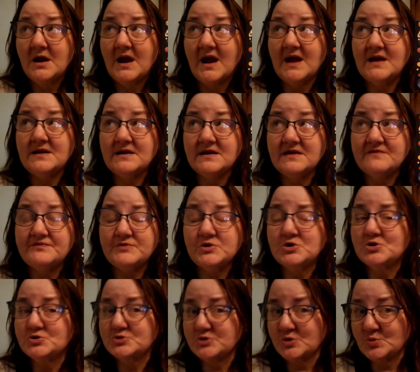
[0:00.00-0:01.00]
And if you
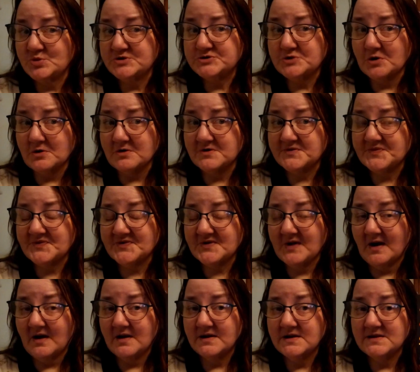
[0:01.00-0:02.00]
don't know what dark
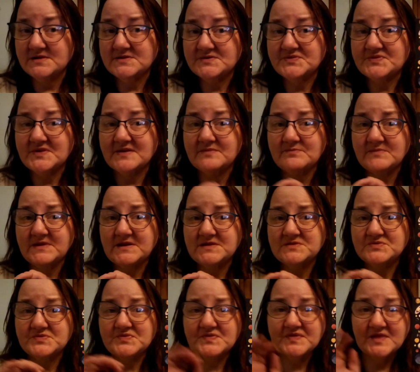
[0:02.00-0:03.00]
sky is, it
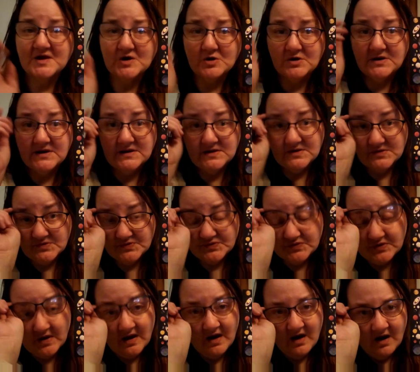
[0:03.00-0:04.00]
means there
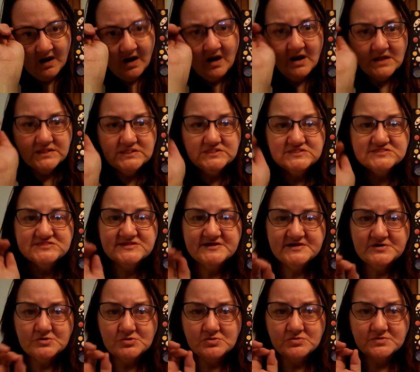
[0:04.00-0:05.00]
is
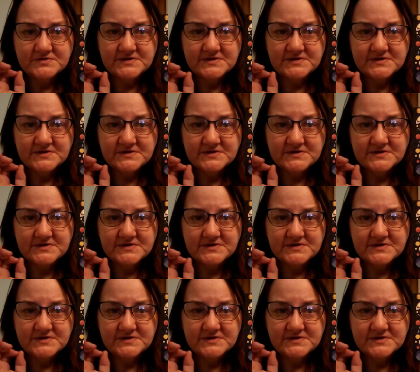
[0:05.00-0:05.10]
little